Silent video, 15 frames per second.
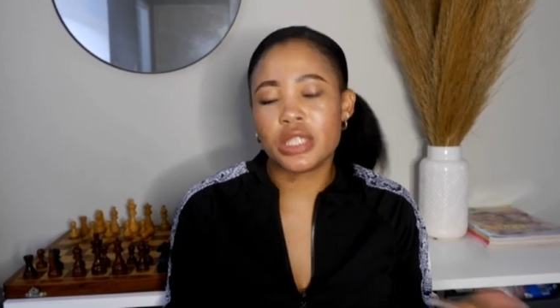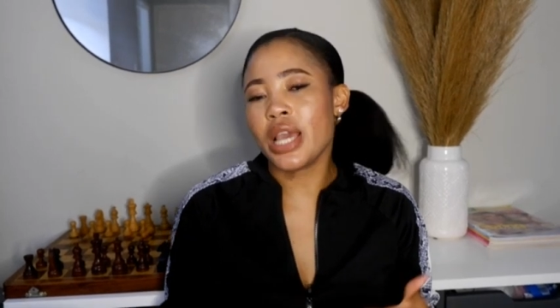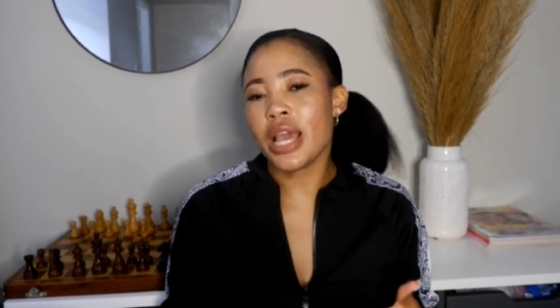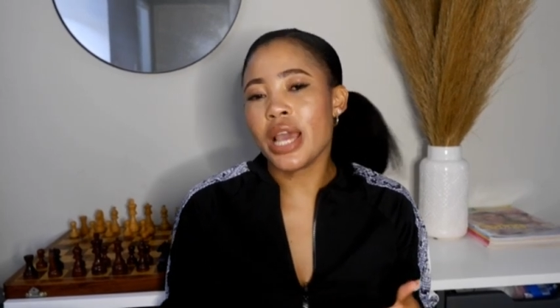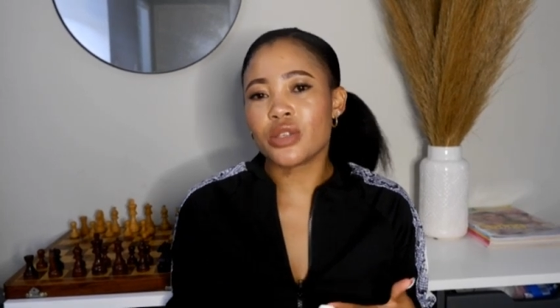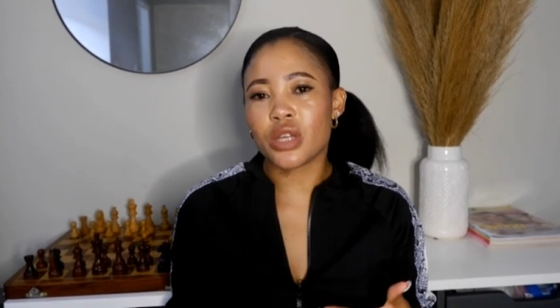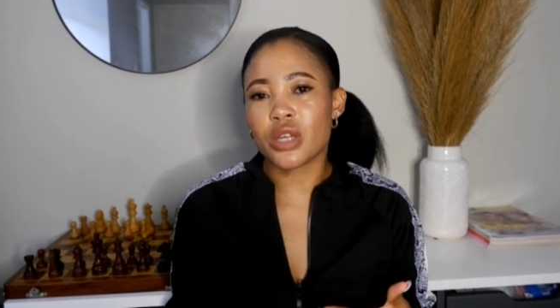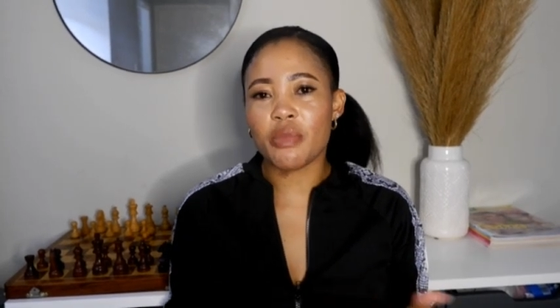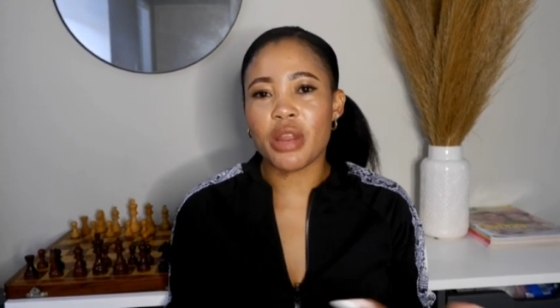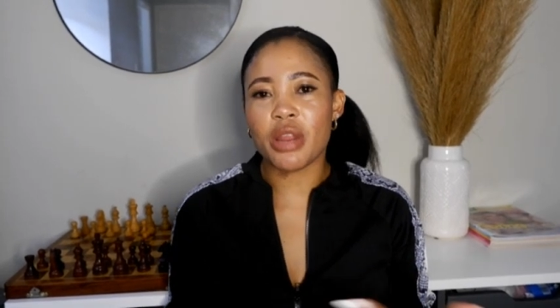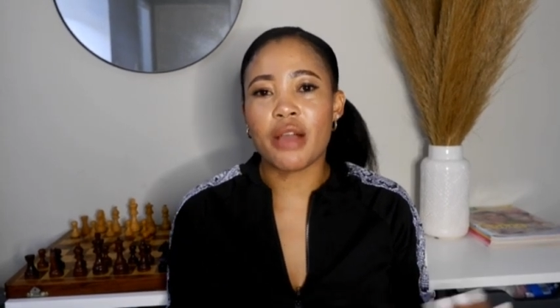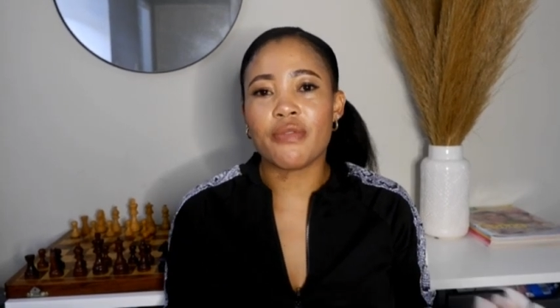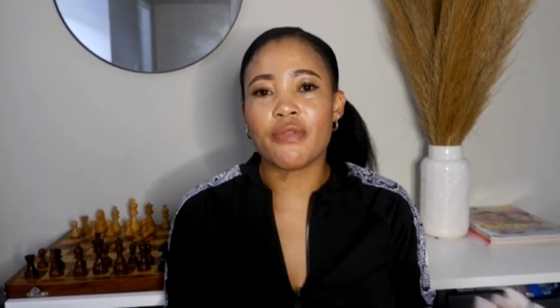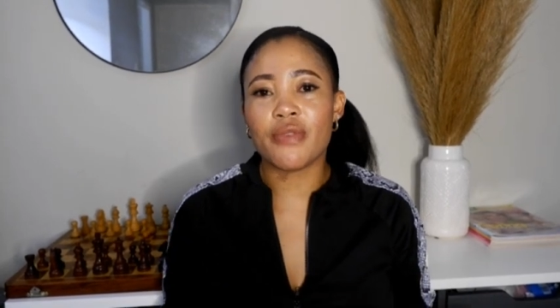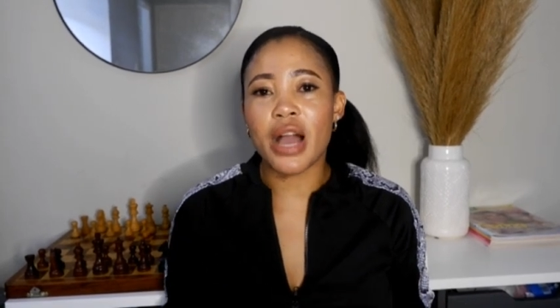here it's gonna be
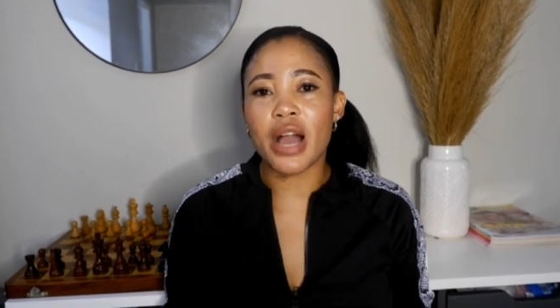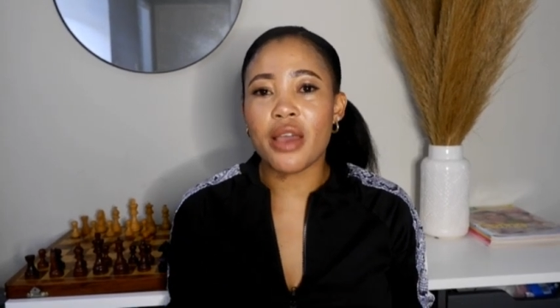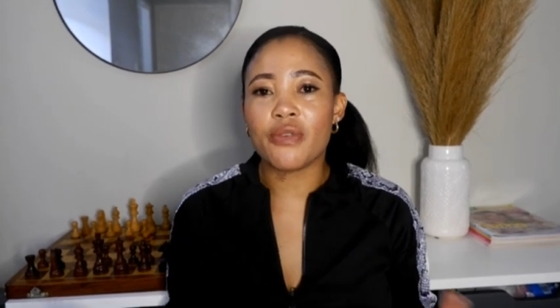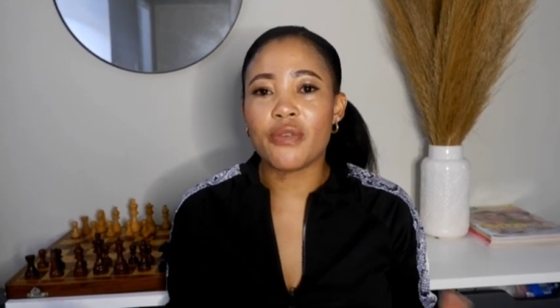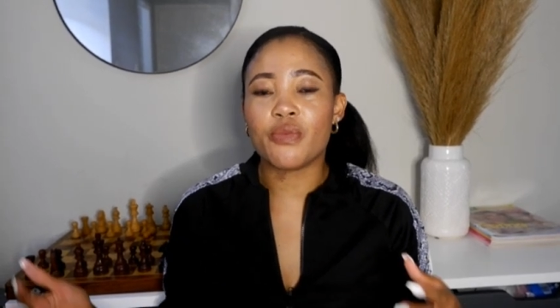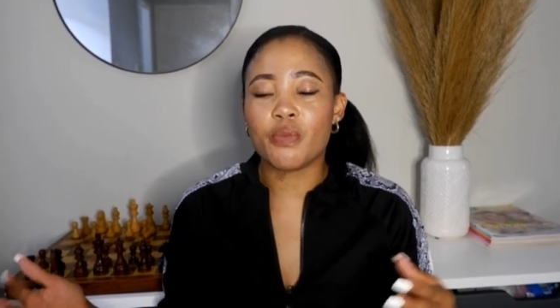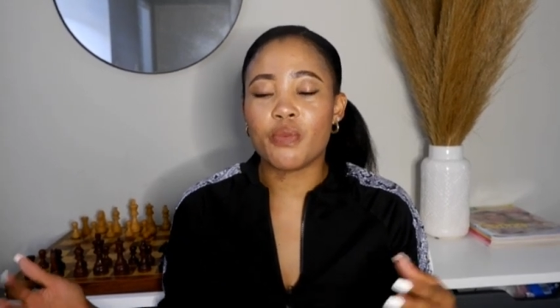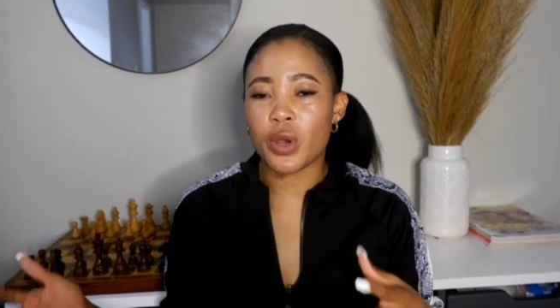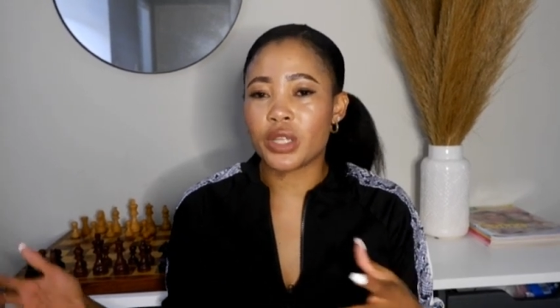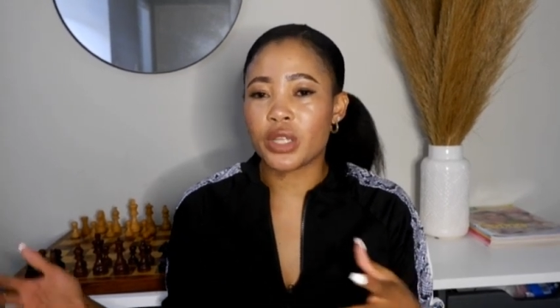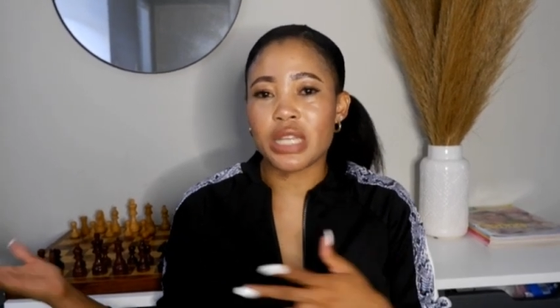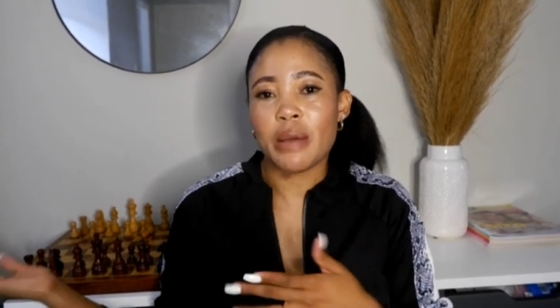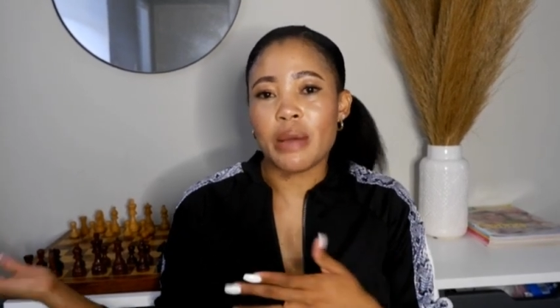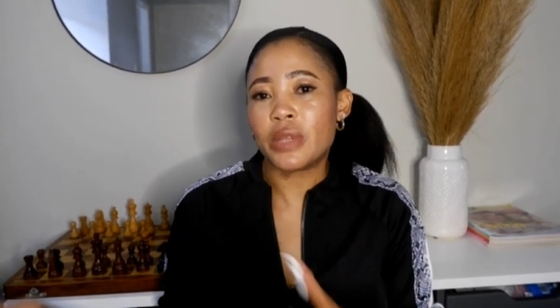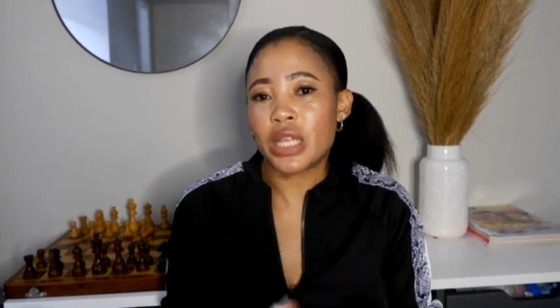like 5
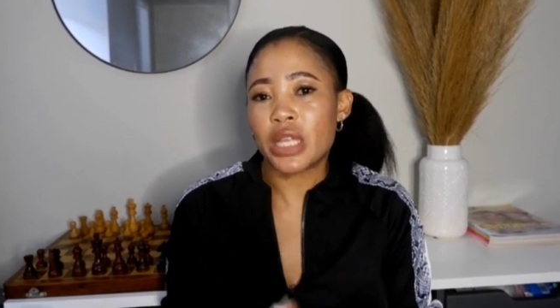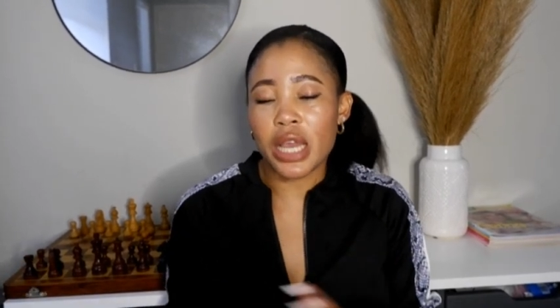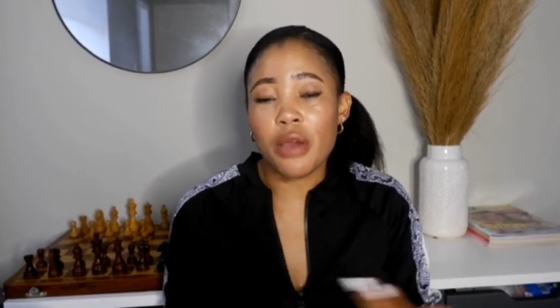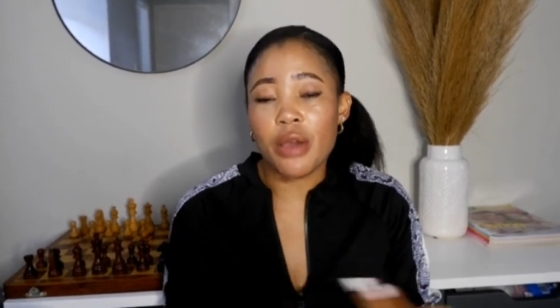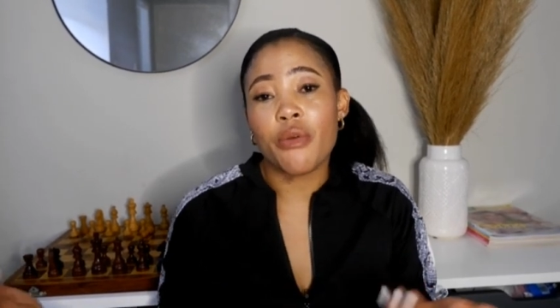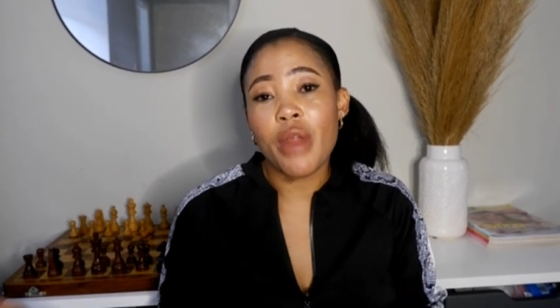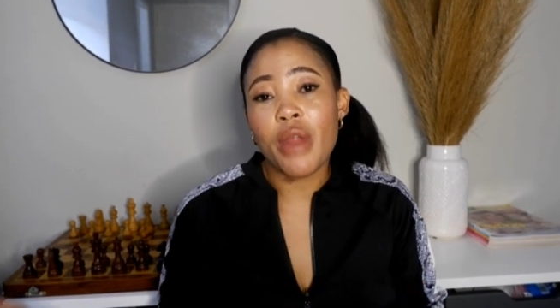point something